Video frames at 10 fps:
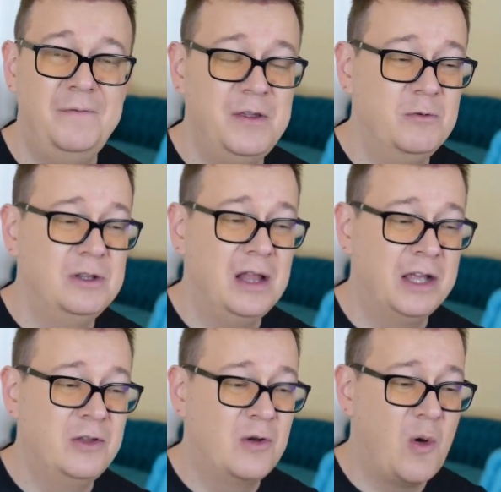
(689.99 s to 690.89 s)
if you would
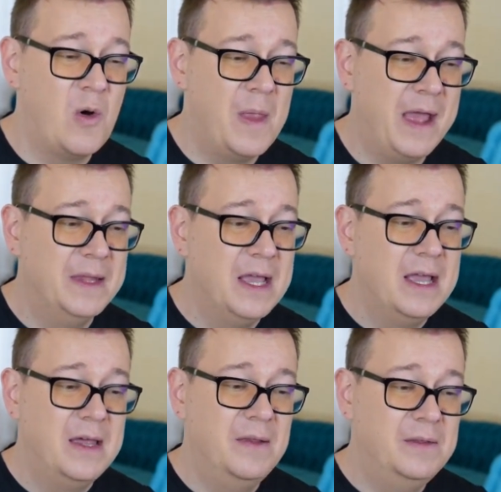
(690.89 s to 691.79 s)
like to call that
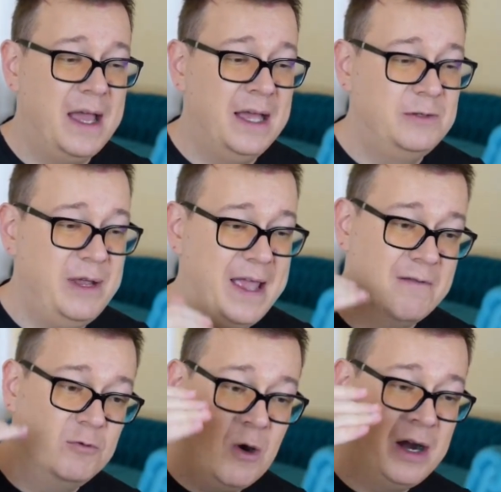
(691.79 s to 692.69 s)
that we
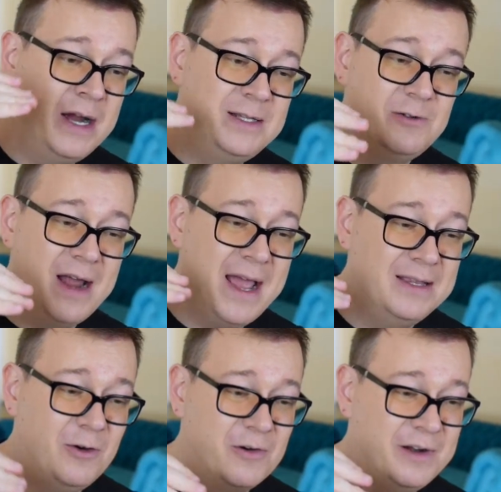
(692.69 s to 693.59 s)
have white
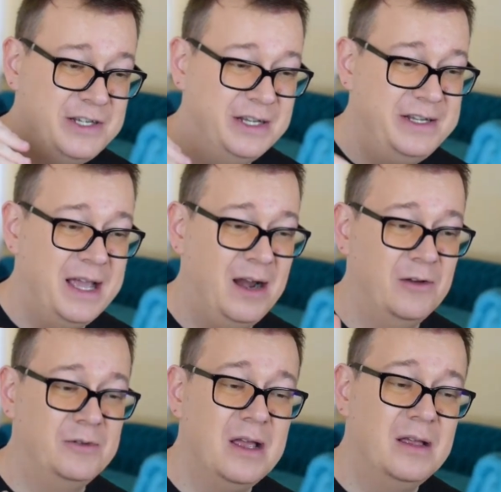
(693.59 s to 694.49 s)
red orange and
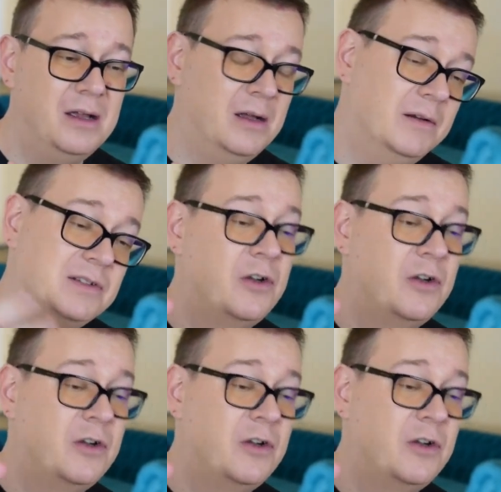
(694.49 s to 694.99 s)
yellow uh,